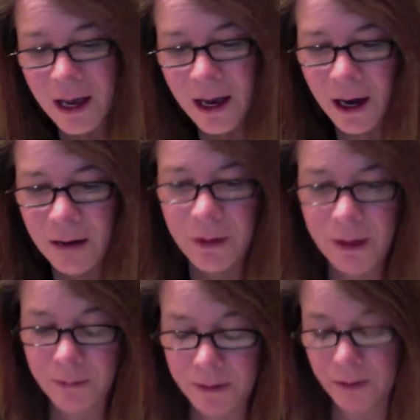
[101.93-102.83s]
I
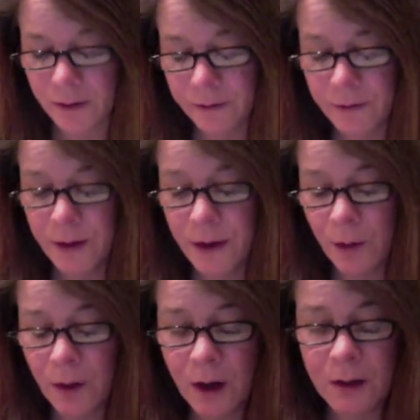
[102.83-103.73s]
recommend the Noah
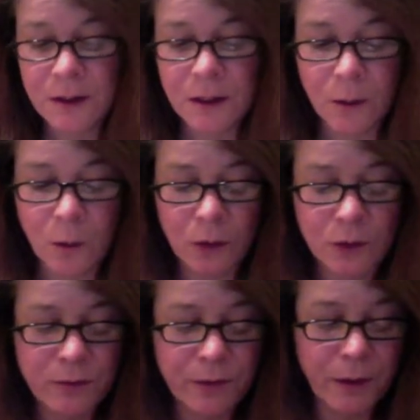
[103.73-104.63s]
locks. It works
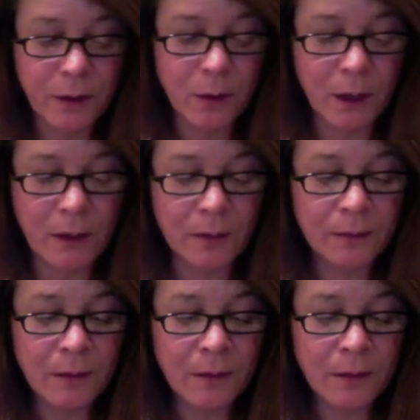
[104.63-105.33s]
very well.